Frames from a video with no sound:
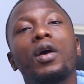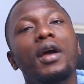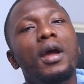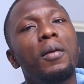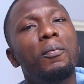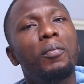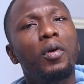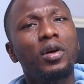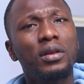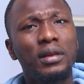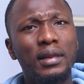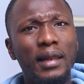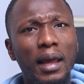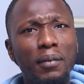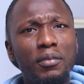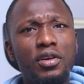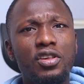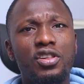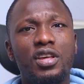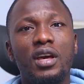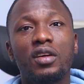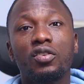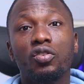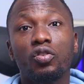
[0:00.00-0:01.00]
Okay, but let
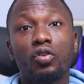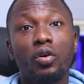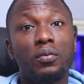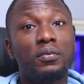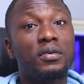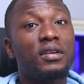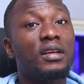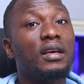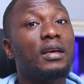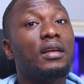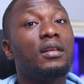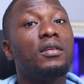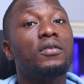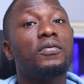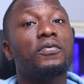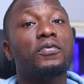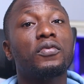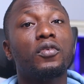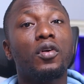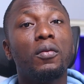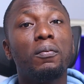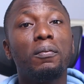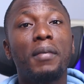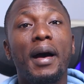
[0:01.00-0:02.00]
me share something
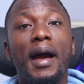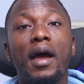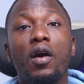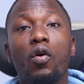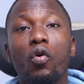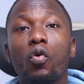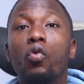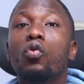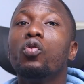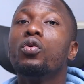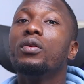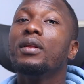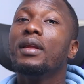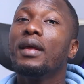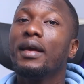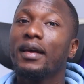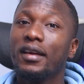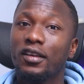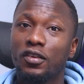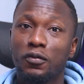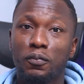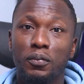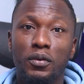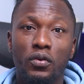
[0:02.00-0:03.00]
from my own
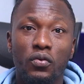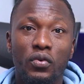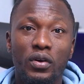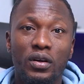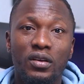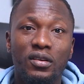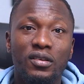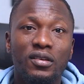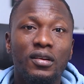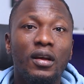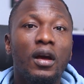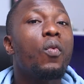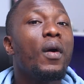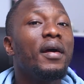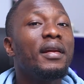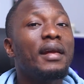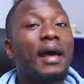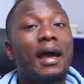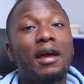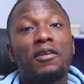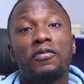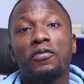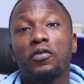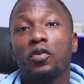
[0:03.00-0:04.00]
experience.
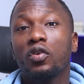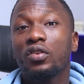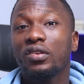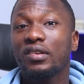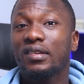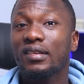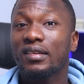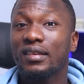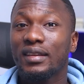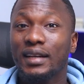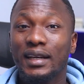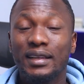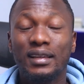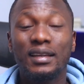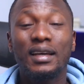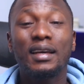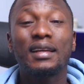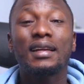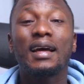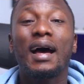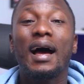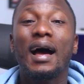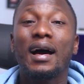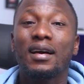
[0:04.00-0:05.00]
When I first
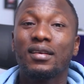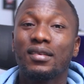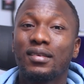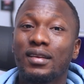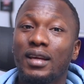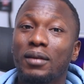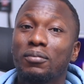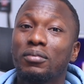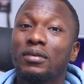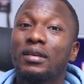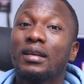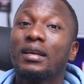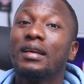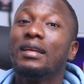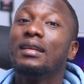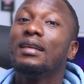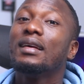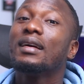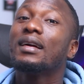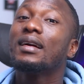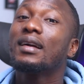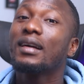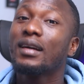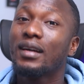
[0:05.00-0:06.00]
started
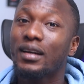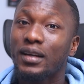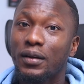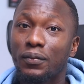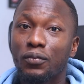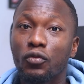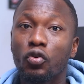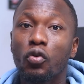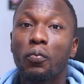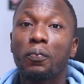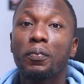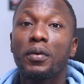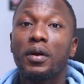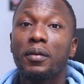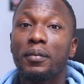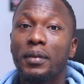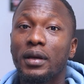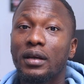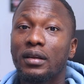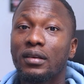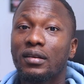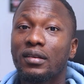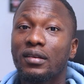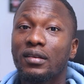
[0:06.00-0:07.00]
accepting crypto
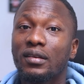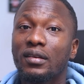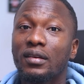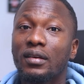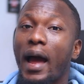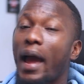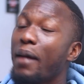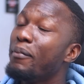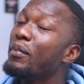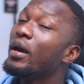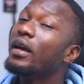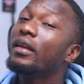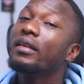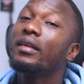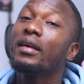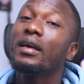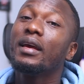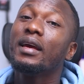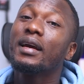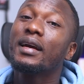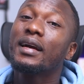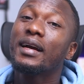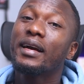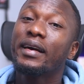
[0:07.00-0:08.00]
payments, I
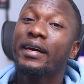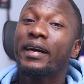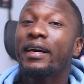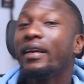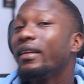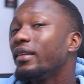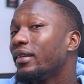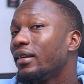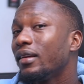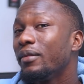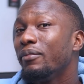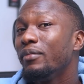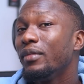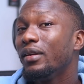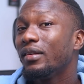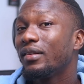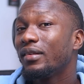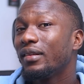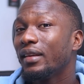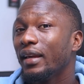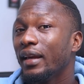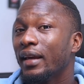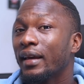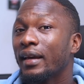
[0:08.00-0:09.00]
made a crazy
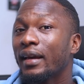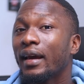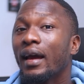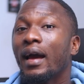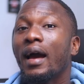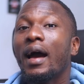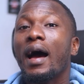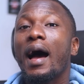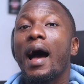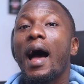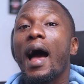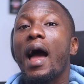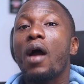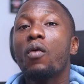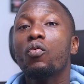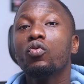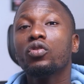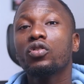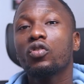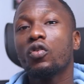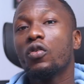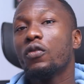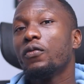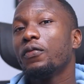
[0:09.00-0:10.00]
mistake. I
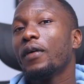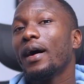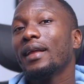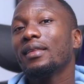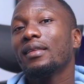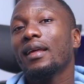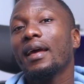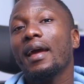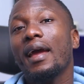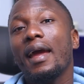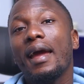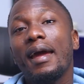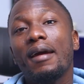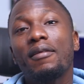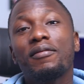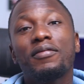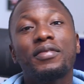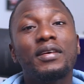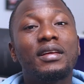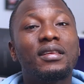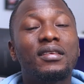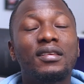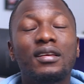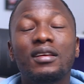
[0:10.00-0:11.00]
would convert
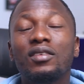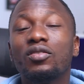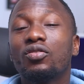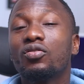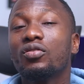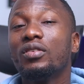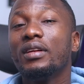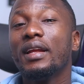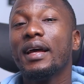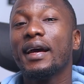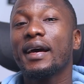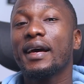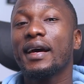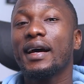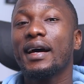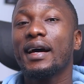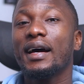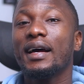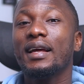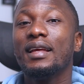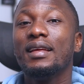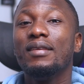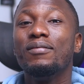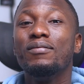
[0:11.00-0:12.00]
everything to
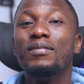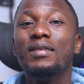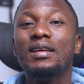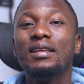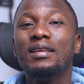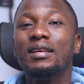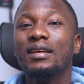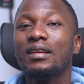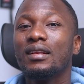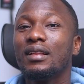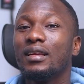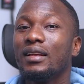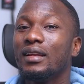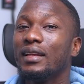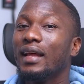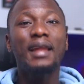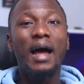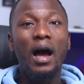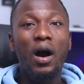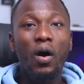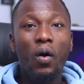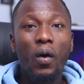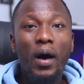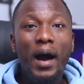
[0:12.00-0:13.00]
Naira immediately.
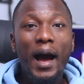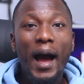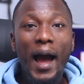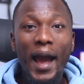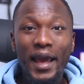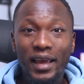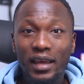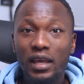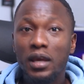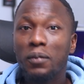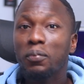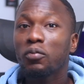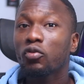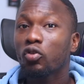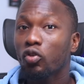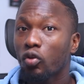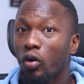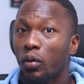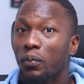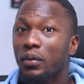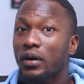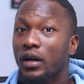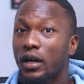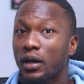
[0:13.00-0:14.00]
Now, I keep
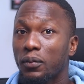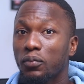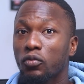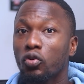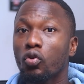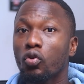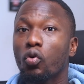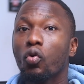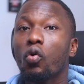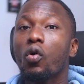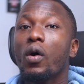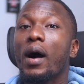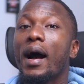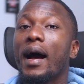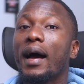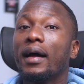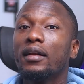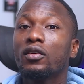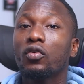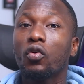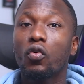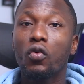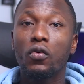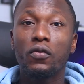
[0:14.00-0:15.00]
some crypto
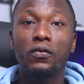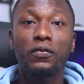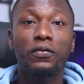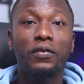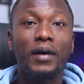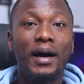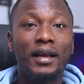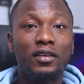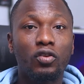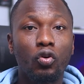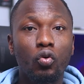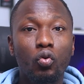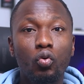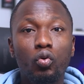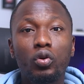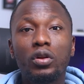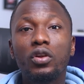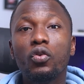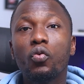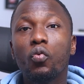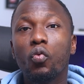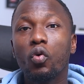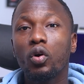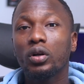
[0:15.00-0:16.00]
and convert
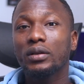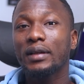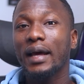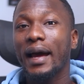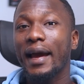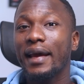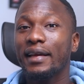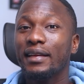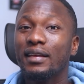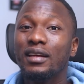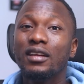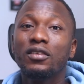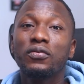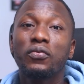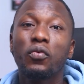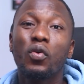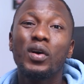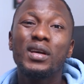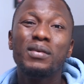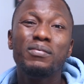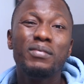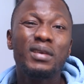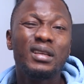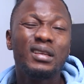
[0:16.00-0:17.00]
only what I need
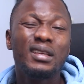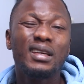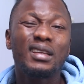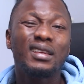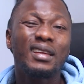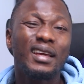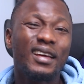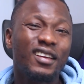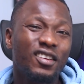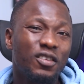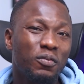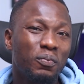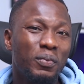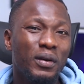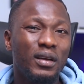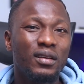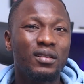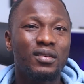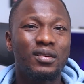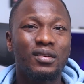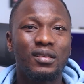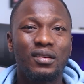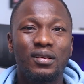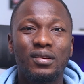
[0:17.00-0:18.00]
for immediate
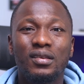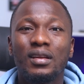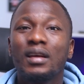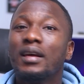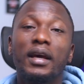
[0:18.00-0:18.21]
expenses.